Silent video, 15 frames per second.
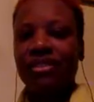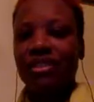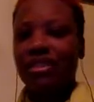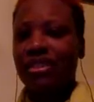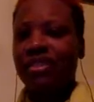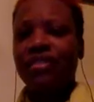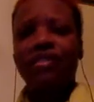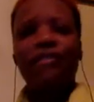
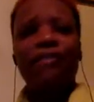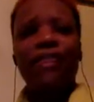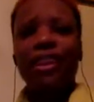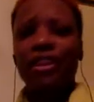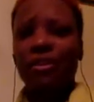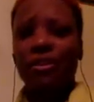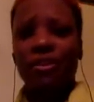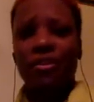the fire
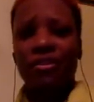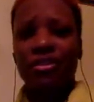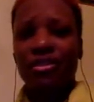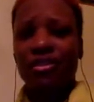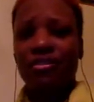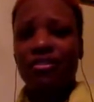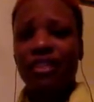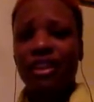person, the
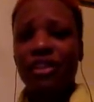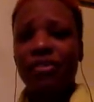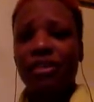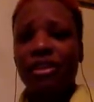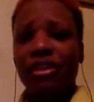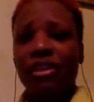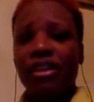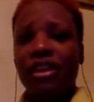fireman
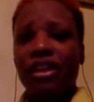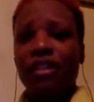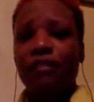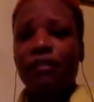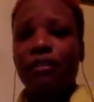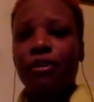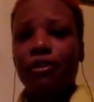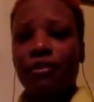from
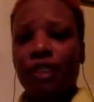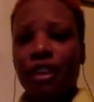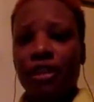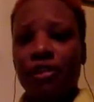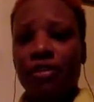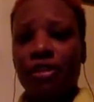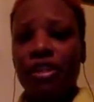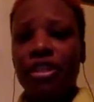the fire
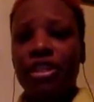pit,